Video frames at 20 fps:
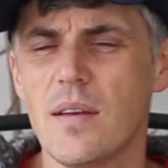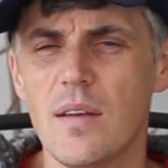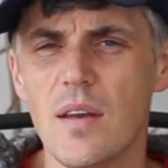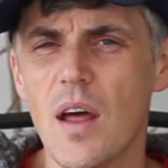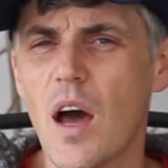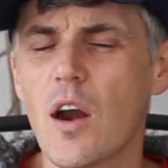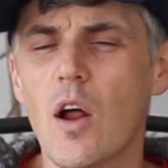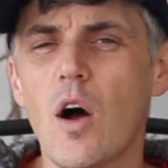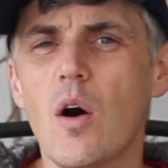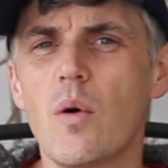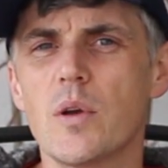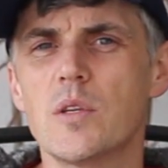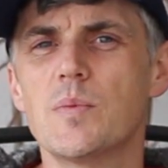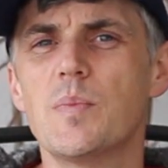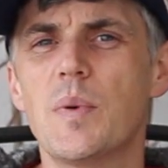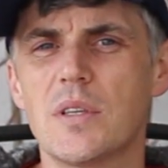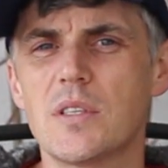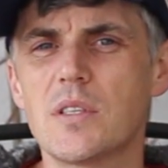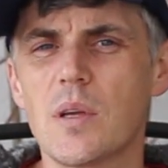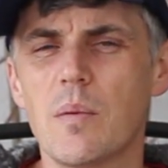Not always,
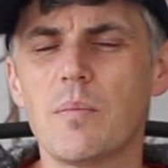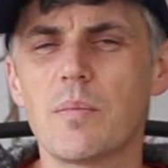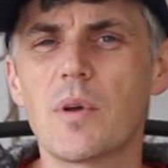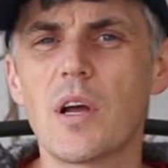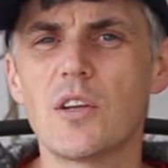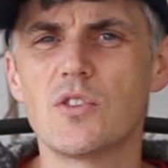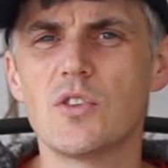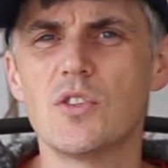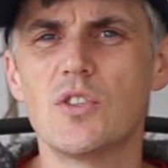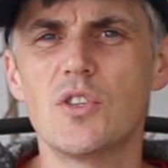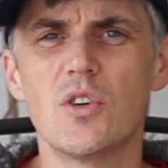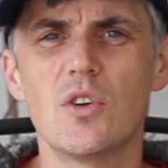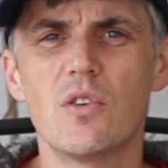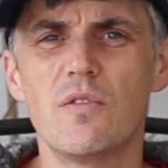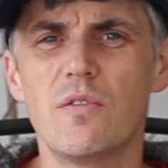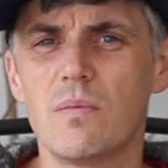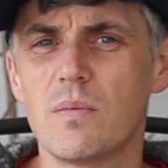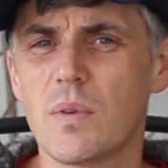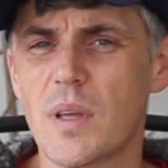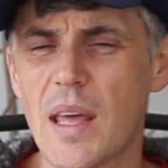but some countries do.
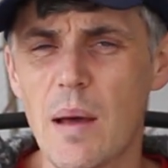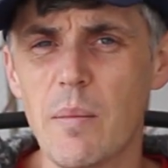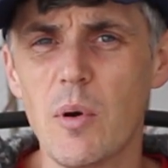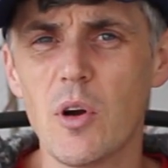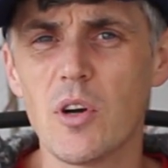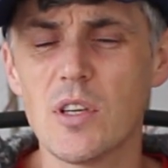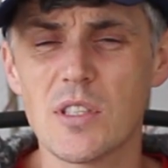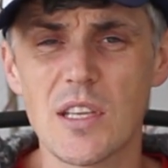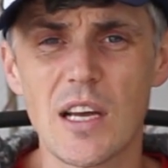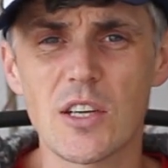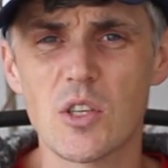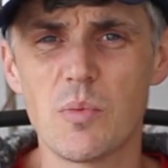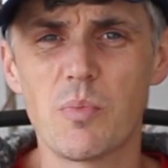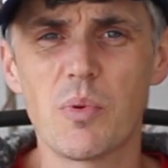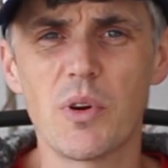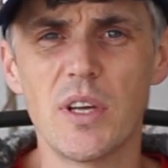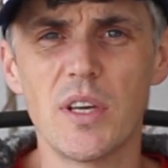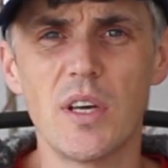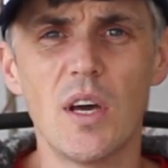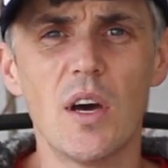Cambodia is actually
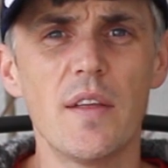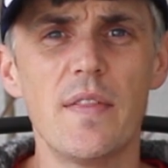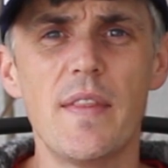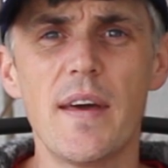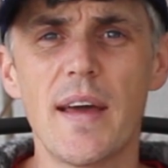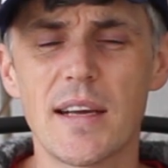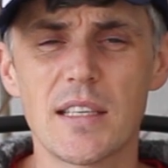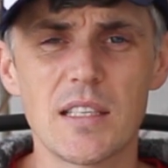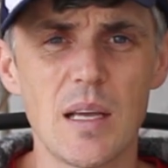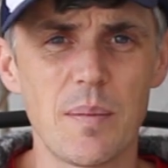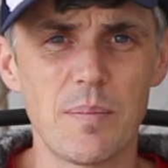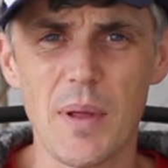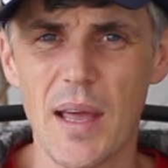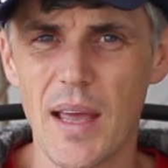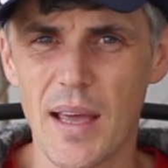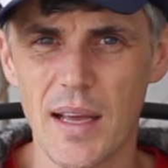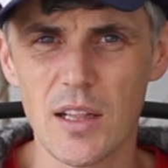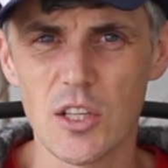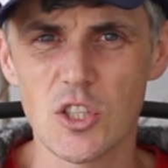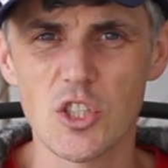pretty good. They accept
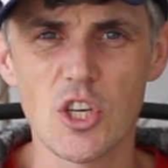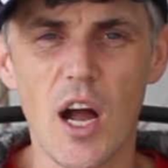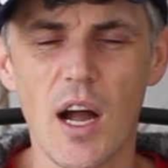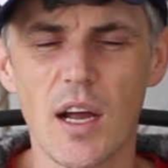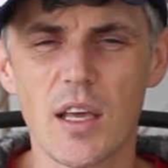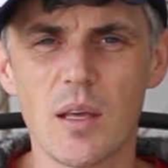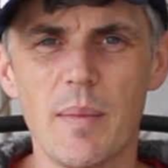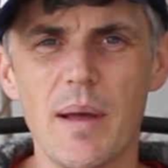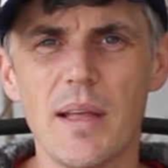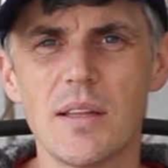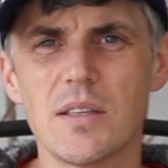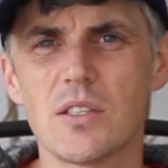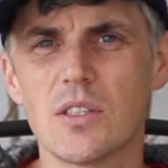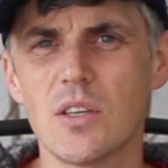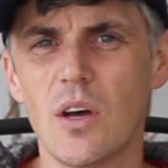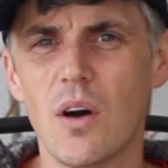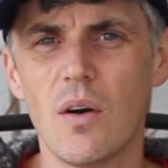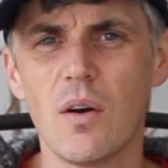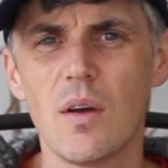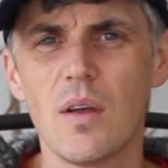English documents,
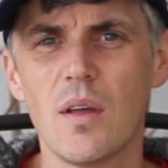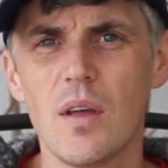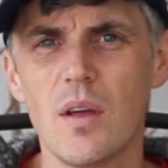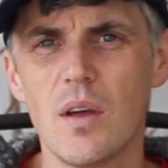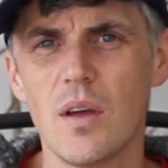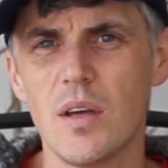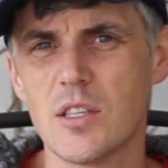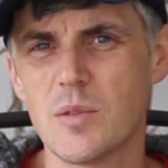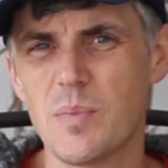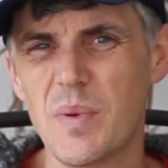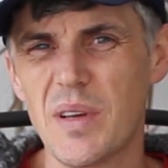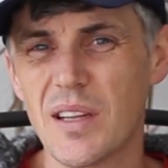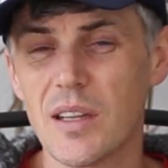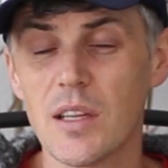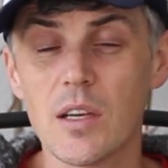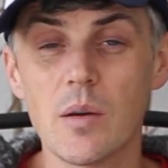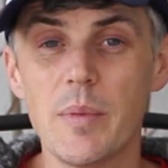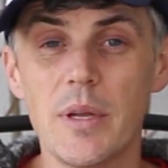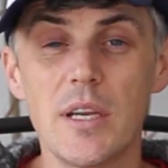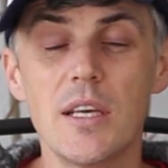so it's been a
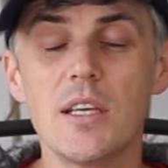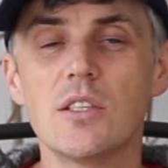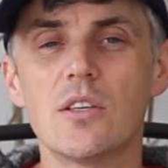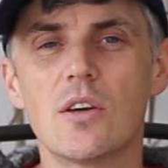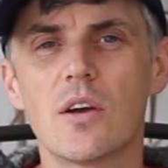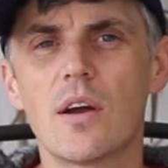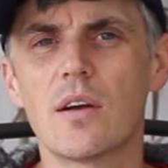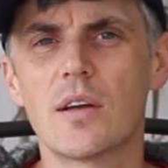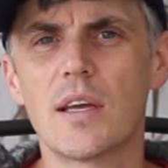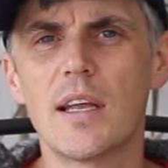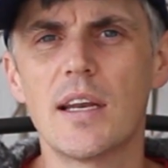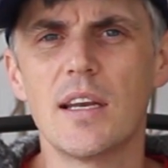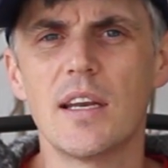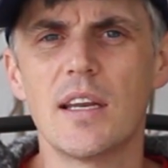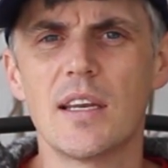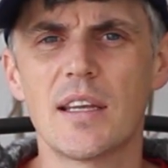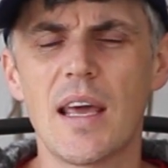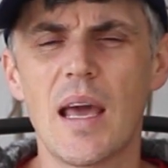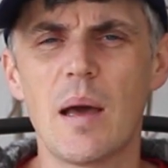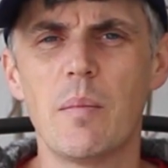little bit easier getting
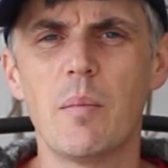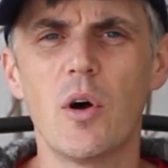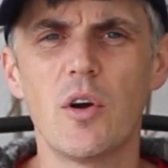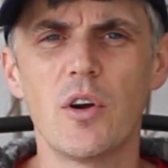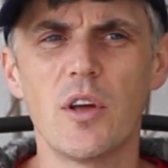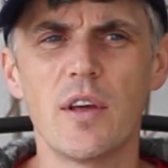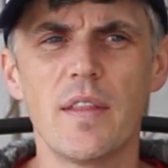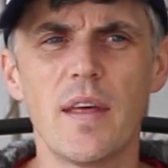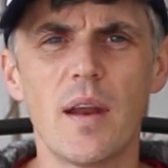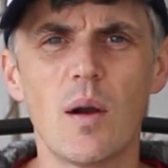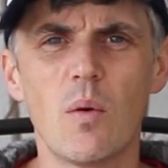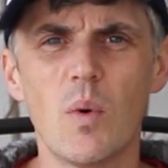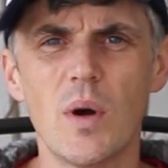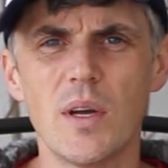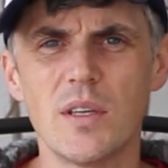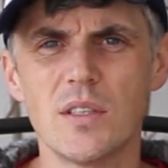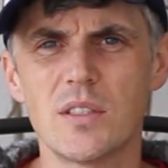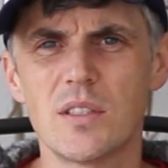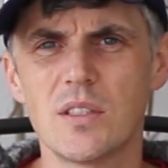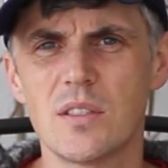into Cambodia than it
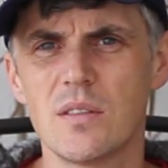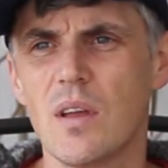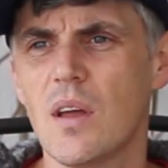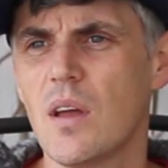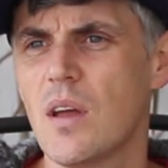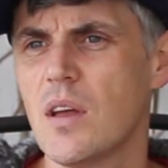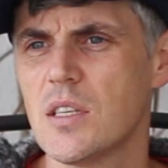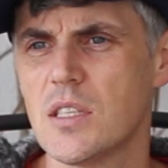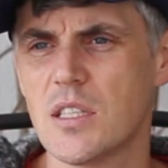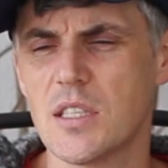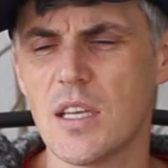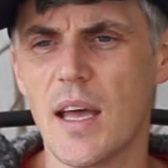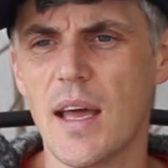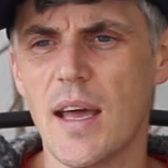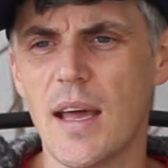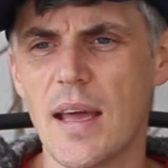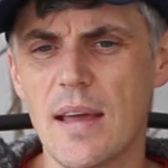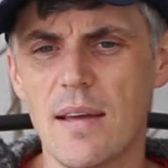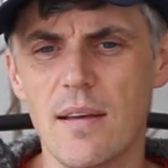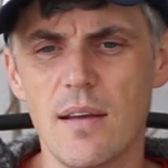was,
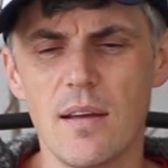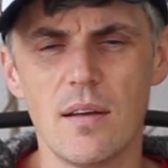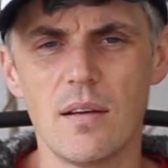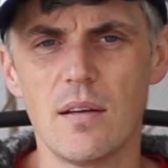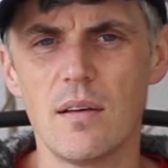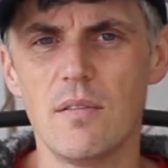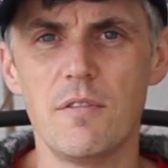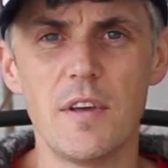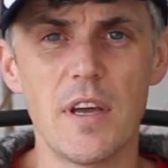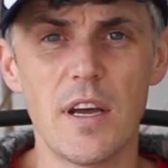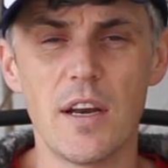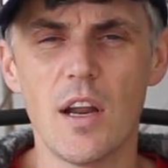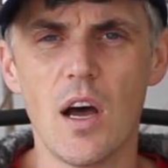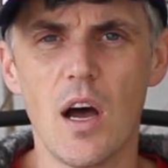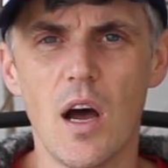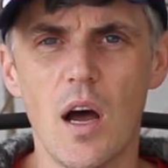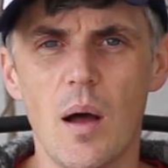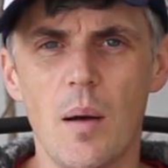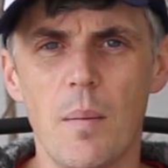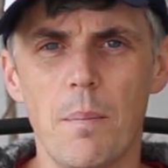say,
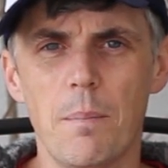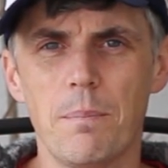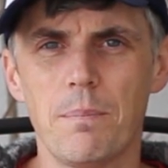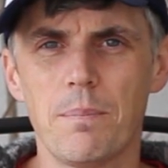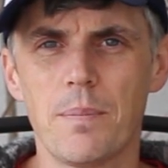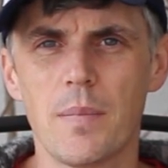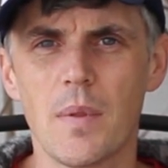Vietnam.